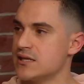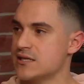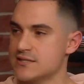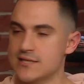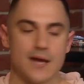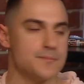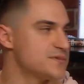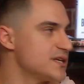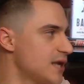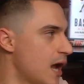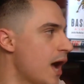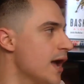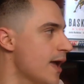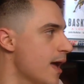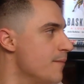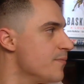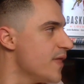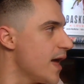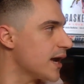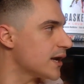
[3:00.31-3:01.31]
accepted, I
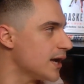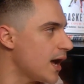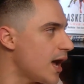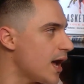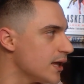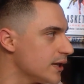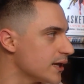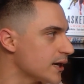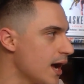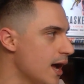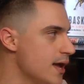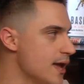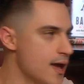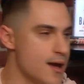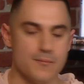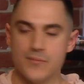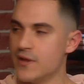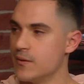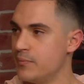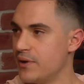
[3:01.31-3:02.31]
am that guy. Like, I
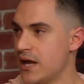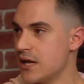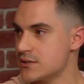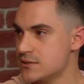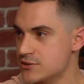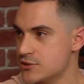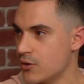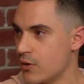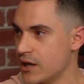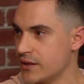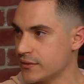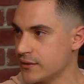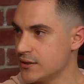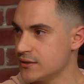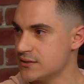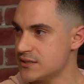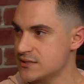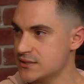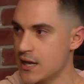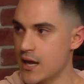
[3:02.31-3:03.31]
am the best. So yeah. I think
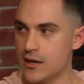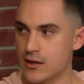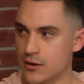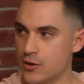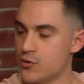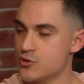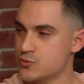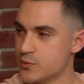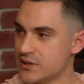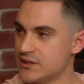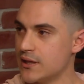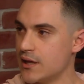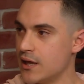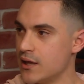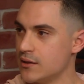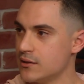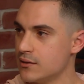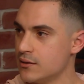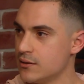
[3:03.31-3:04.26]
this kind of goes with that.